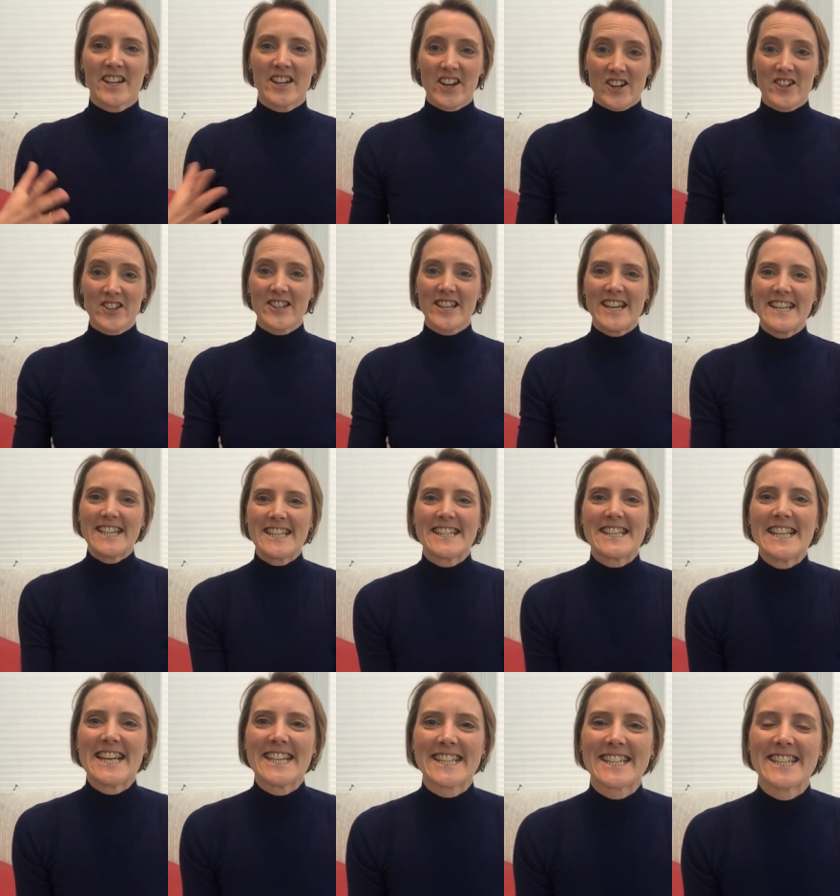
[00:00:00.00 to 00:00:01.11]
Gosh, it is
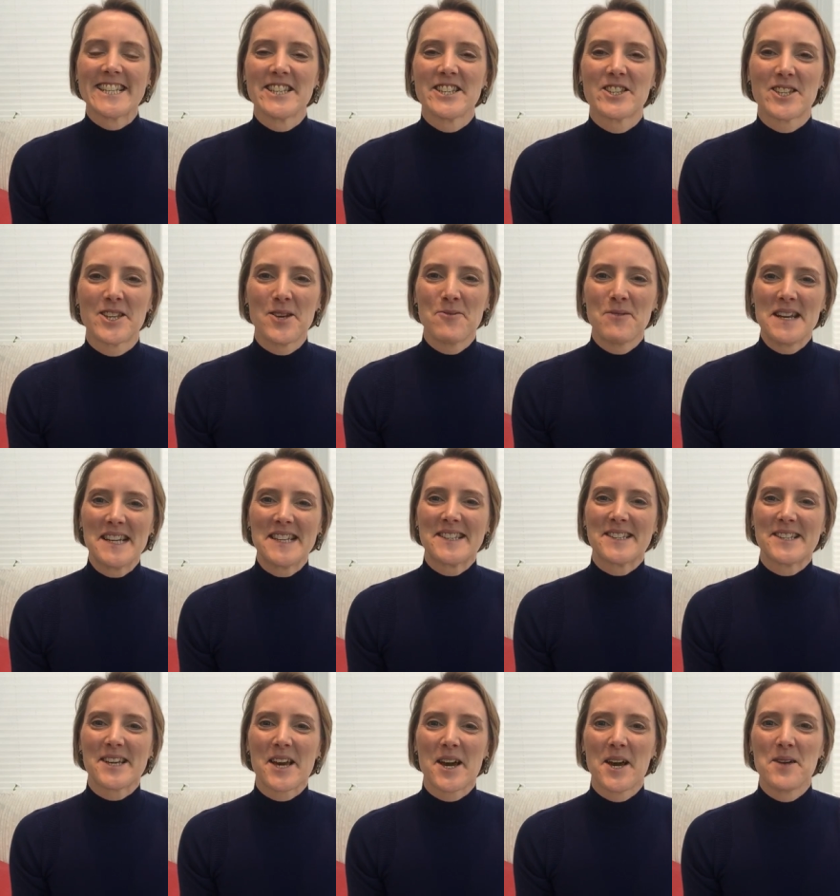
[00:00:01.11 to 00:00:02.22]
less than two weeks
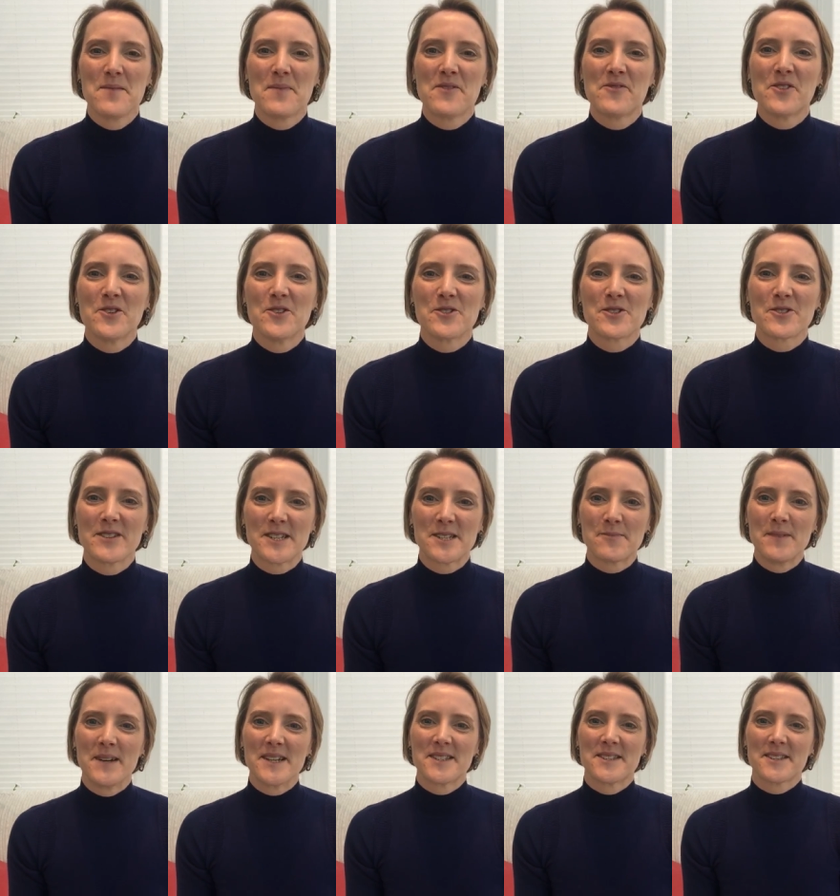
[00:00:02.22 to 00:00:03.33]
to go before
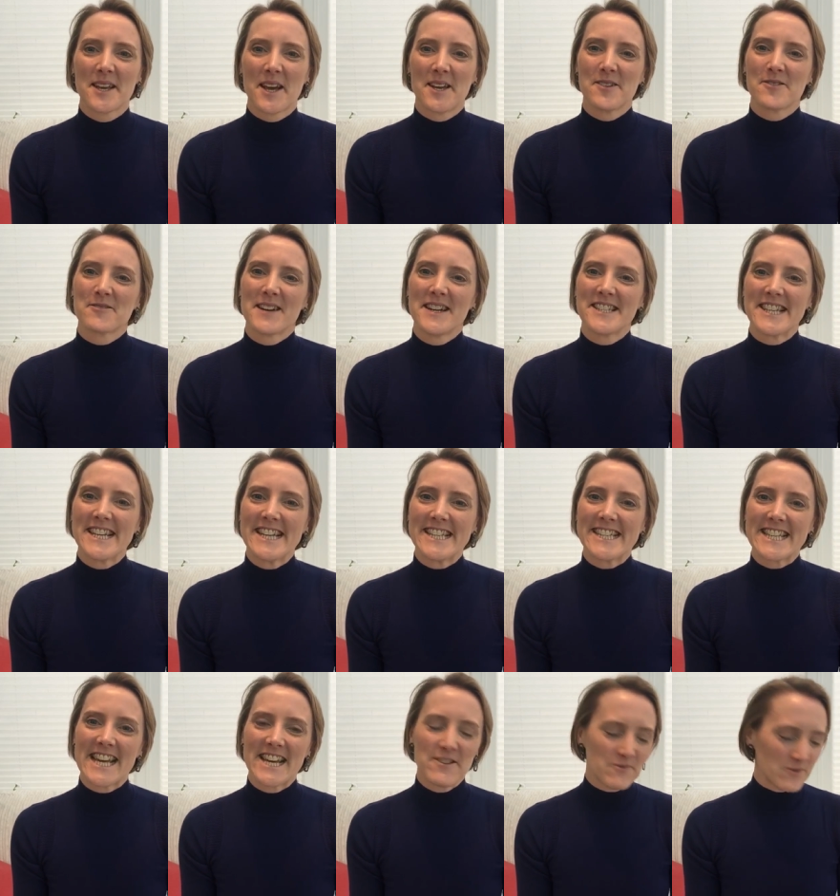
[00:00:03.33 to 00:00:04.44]
Christmas and already
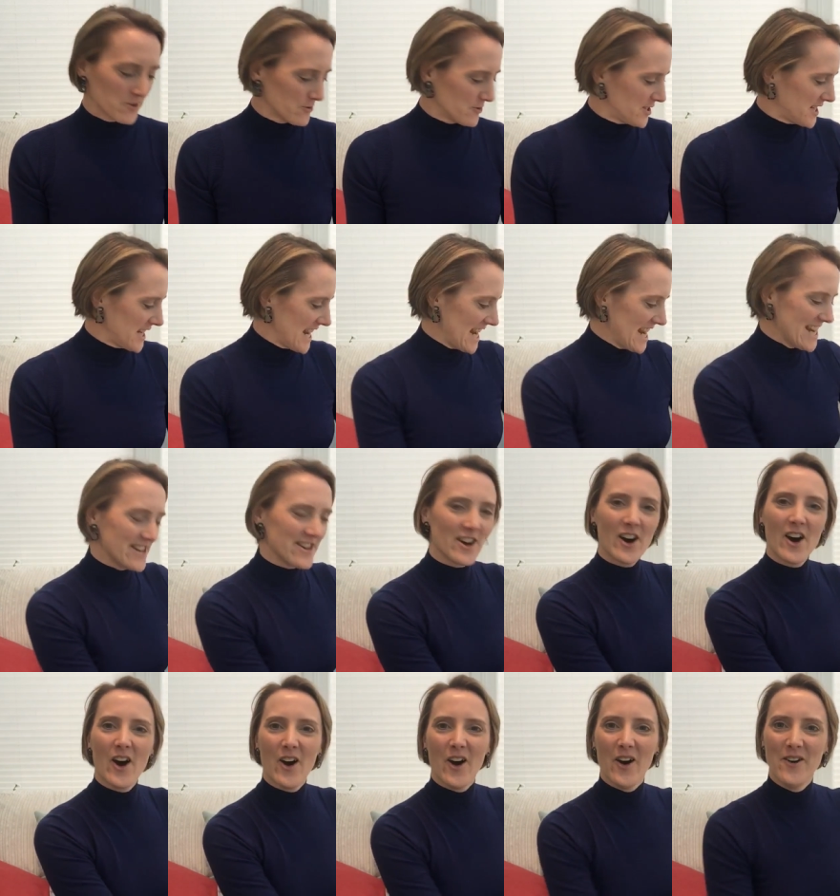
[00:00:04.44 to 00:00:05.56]
day 14
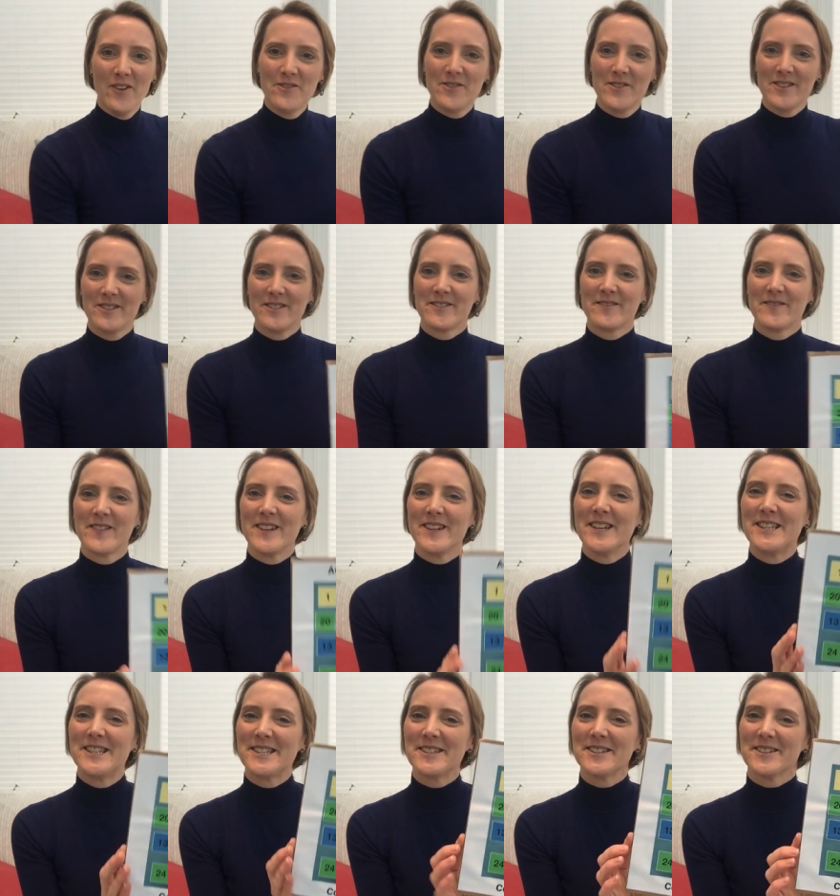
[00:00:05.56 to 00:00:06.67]
of
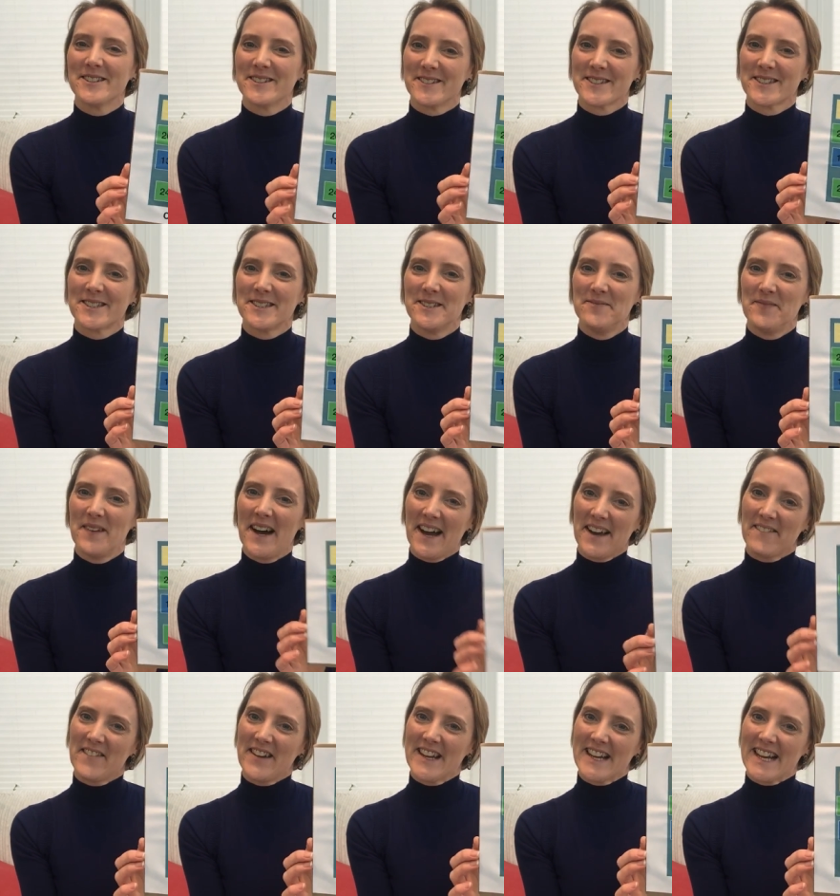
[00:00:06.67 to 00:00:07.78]
Ruth's awesome
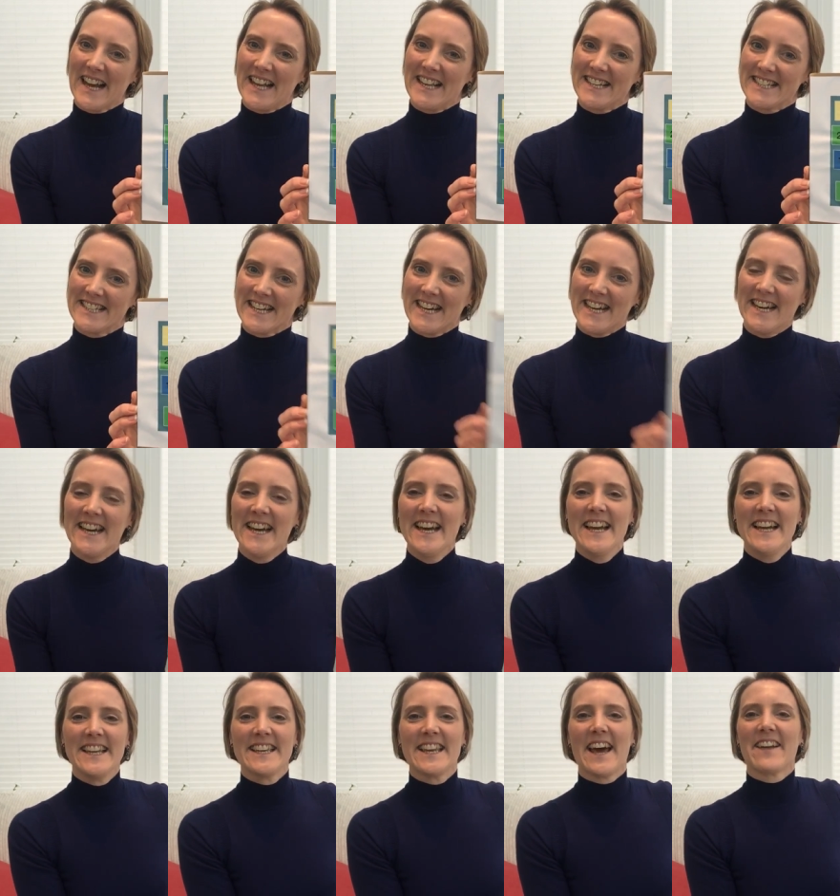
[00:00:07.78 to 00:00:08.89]
advent calendar.
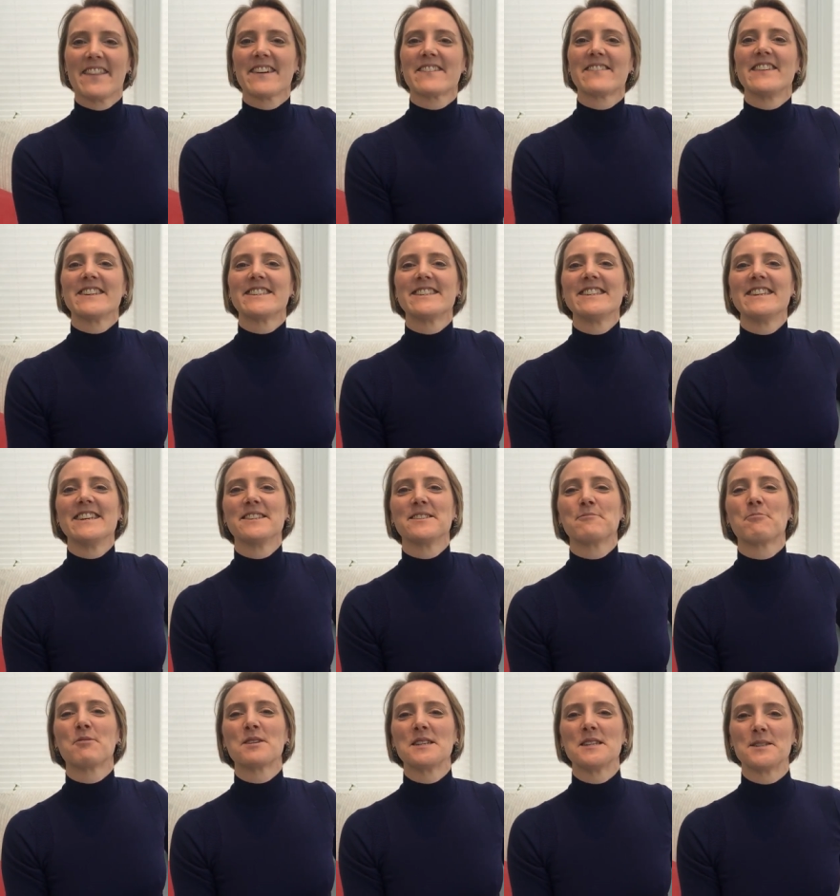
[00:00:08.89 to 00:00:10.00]
Now the question is,
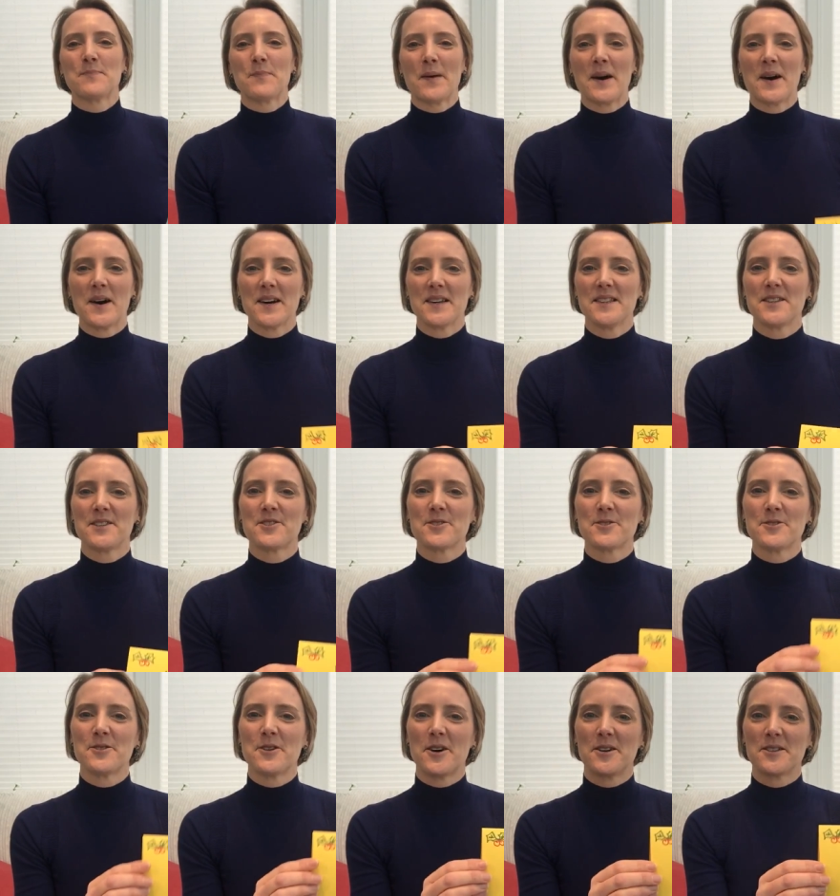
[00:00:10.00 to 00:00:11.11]
what is behind the
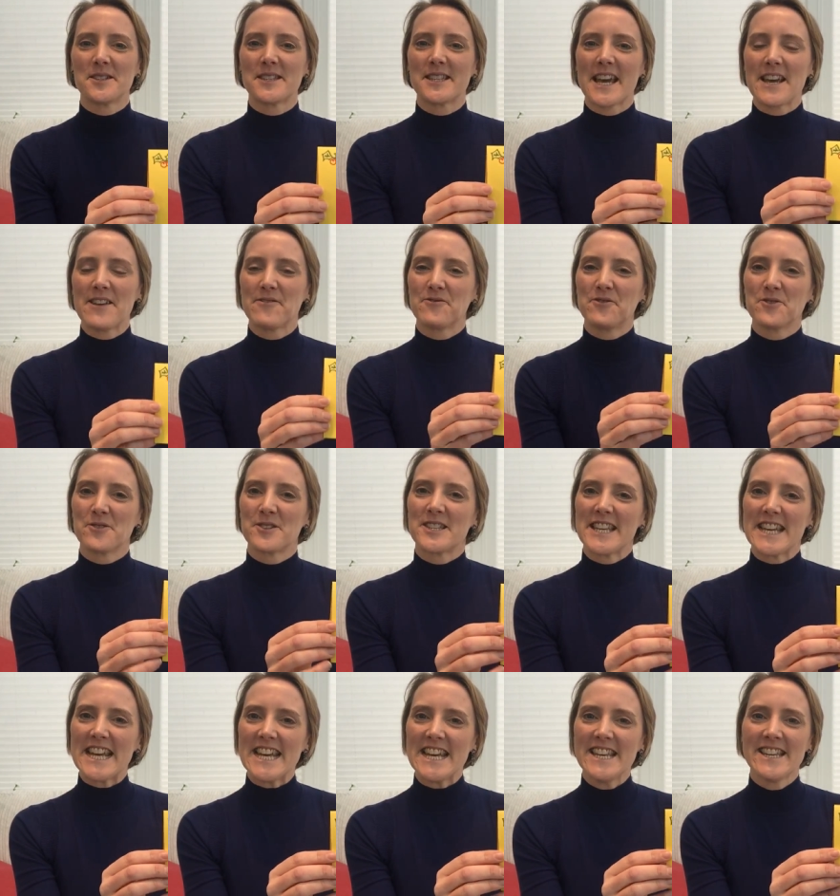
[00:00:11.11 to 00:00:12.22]
door on day
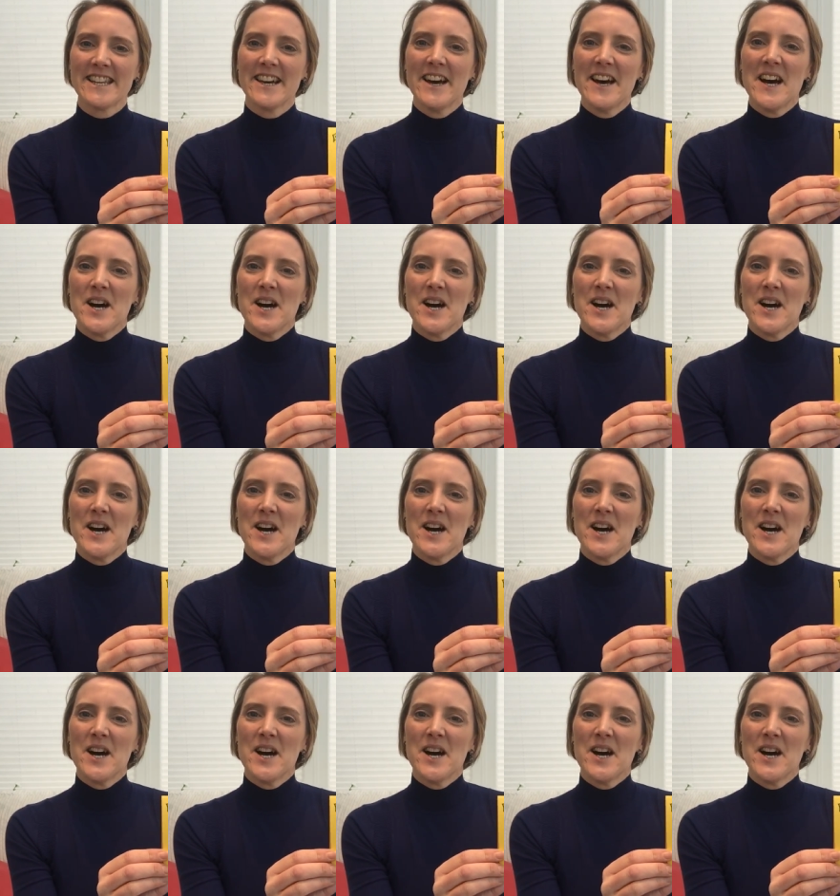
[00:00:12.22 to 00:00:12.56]
14?